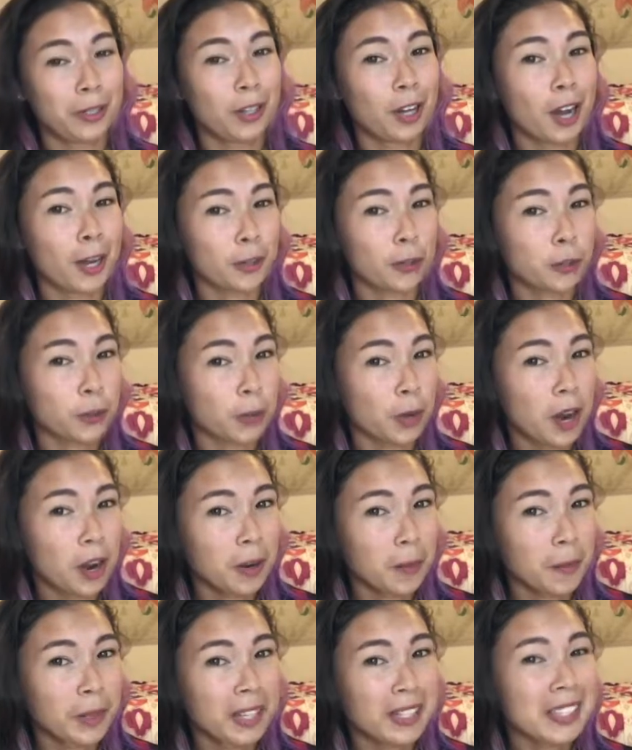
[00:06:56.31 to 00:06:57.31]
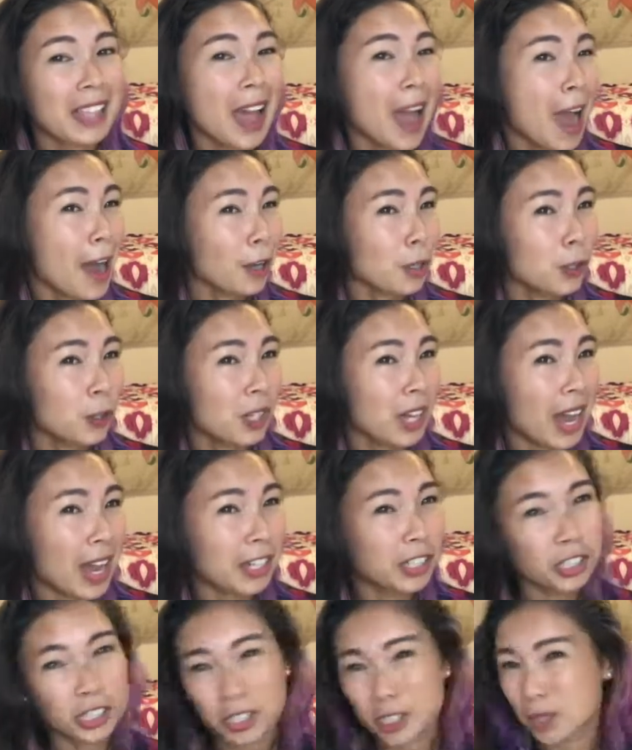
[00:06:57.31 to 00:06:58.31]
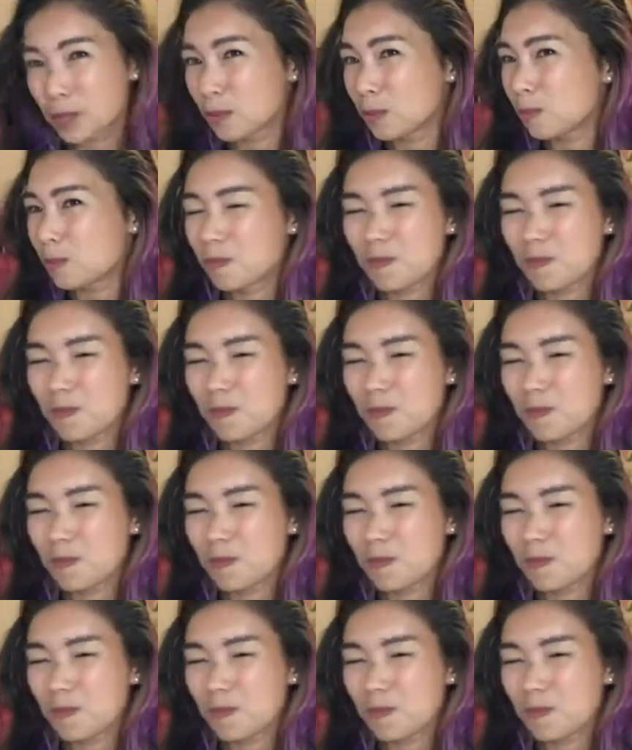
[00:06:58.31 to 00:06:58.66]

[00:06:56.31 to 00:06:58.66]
got drunk, but it's actually, I just